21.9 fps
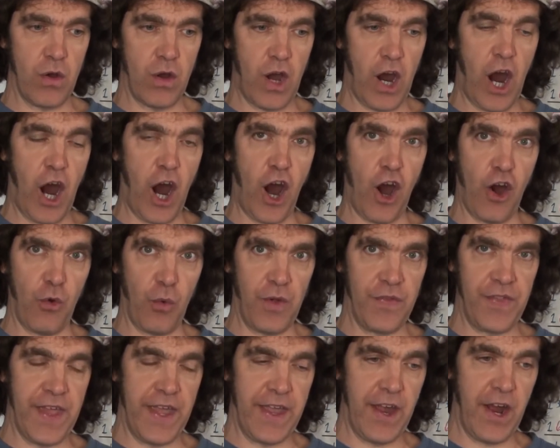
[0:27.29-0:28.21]
are
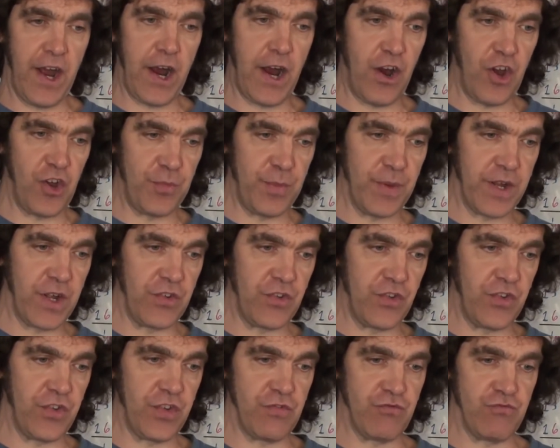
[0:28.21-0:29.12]
what they are is because
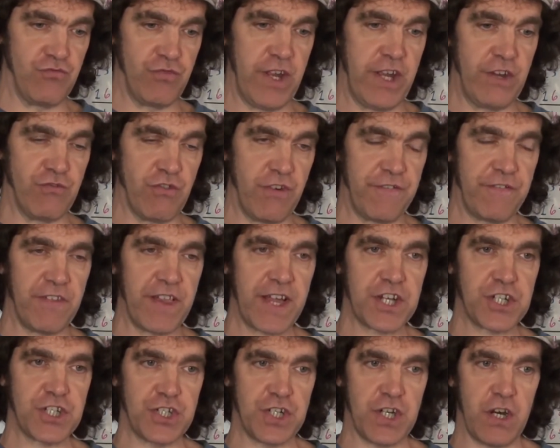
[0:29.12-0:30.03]
it's a
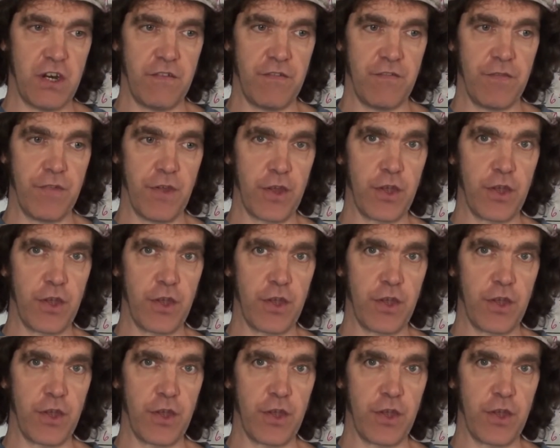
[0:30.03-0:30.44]
reflection of the